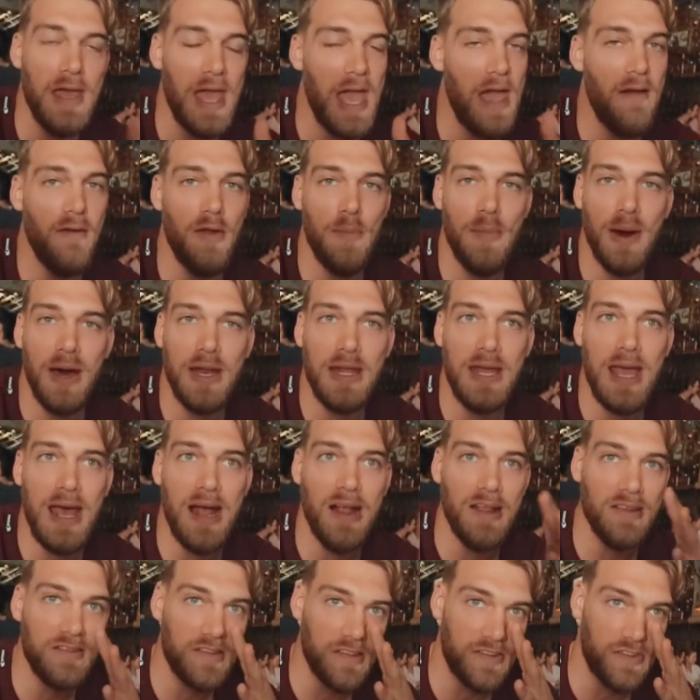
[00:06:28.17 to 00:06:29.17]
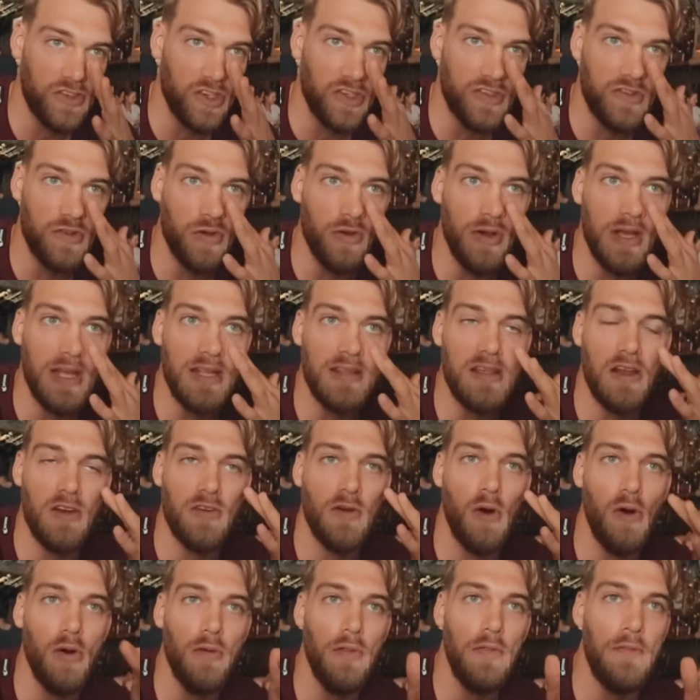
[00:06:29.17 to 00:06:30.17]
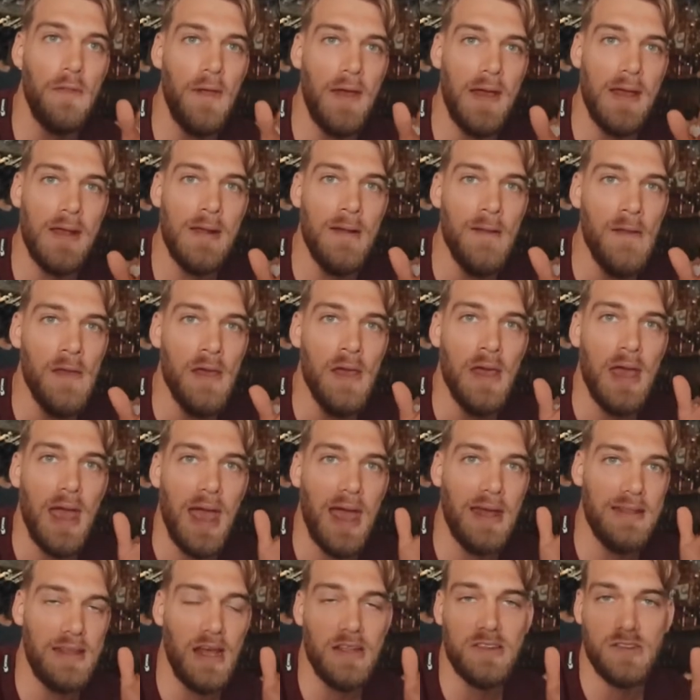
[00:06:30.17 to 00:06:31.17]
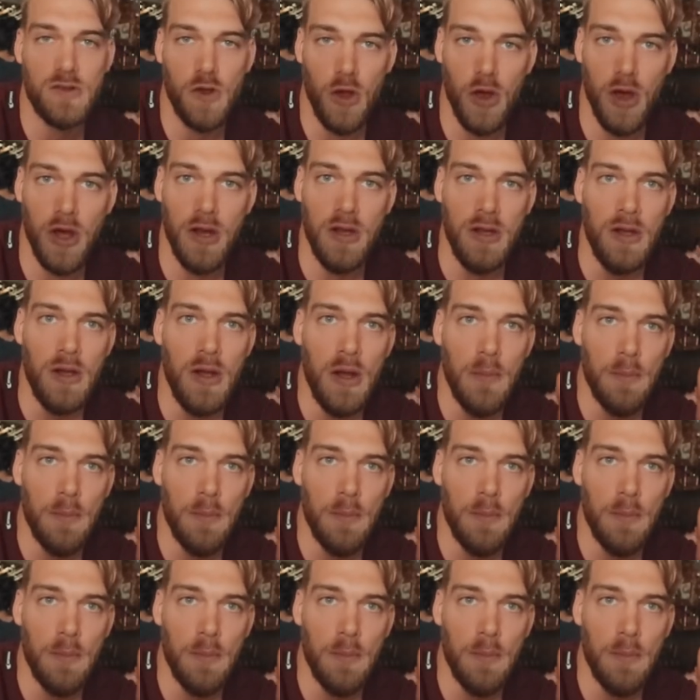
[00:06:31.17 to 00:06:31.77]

Everybody else is just doing their own thing, and that's good.